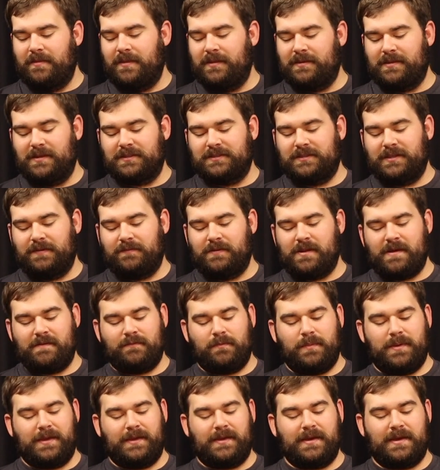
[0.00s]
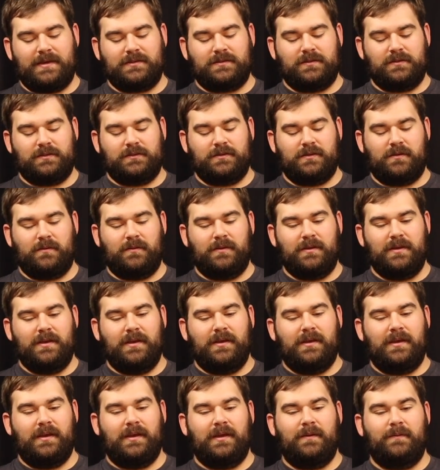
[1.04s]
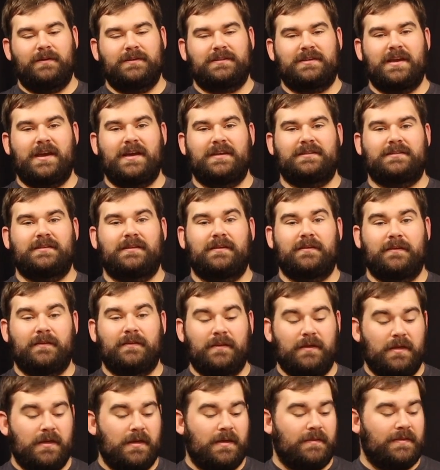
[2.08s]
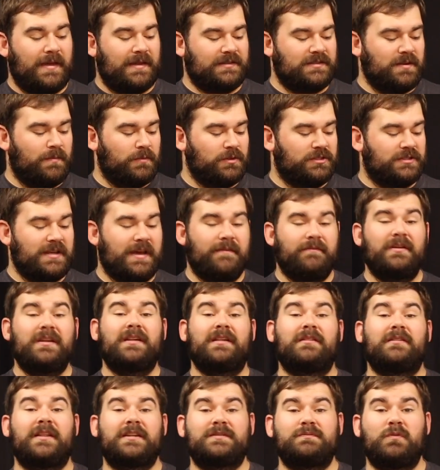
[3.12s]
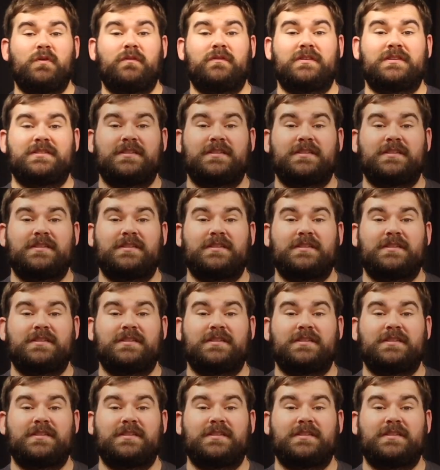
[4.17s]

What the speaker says: that doesn't even have a bait caster. So anyways, guys, that's number 7. Let's move to